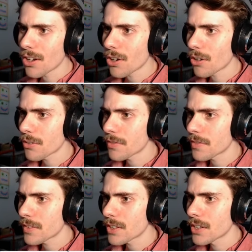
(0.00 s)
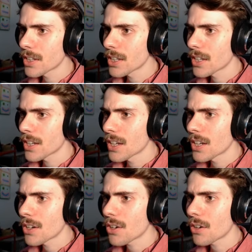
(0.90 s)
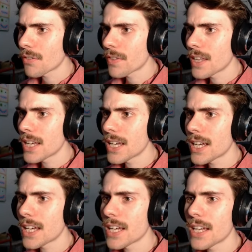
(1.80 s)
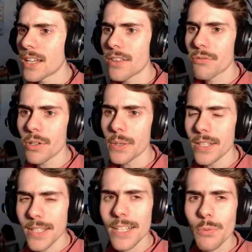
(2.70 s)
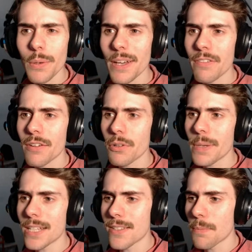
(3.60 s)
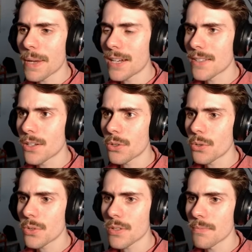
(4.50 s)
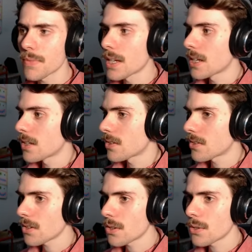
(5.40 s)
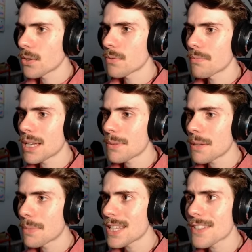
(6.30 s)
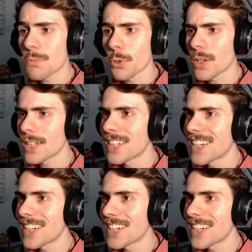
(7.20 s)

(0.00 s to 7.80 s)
of the ruins. That's one of my favourite bits. The pillars look awesome. So maybe a bit smaller.